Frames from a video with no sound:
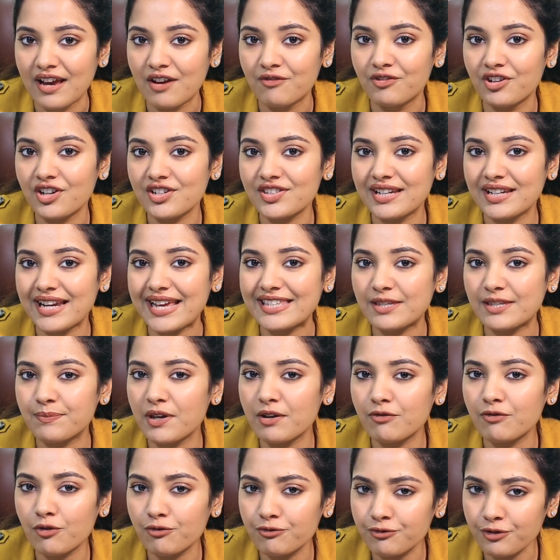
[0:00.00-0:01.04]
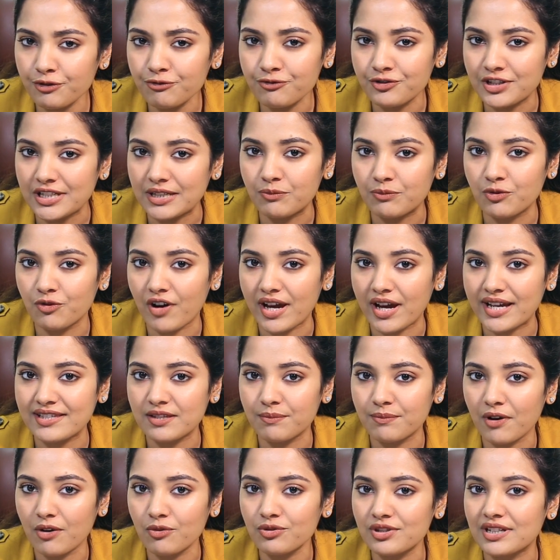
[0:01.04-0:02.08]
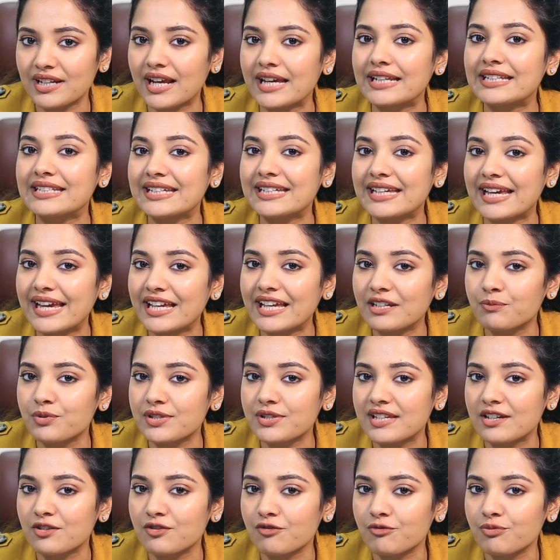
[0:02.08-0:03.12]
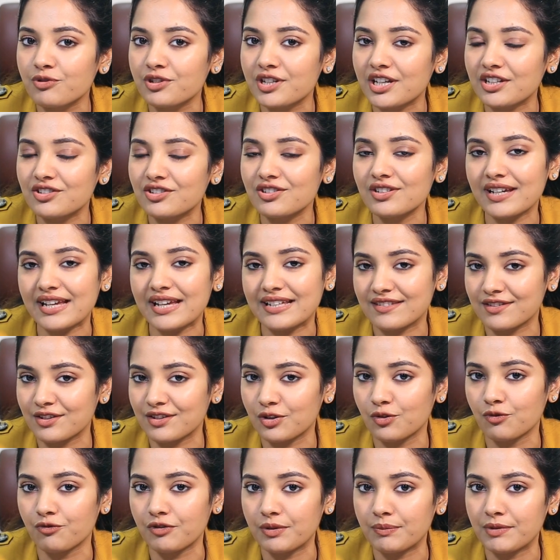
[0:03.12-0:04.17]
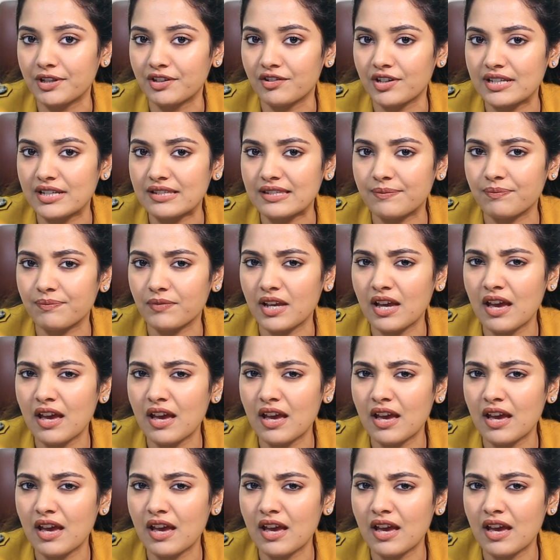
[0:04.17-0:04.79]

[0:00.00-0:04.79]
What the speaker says: whereas an SPF of 50 provides about 98% of protection against the UVB rays.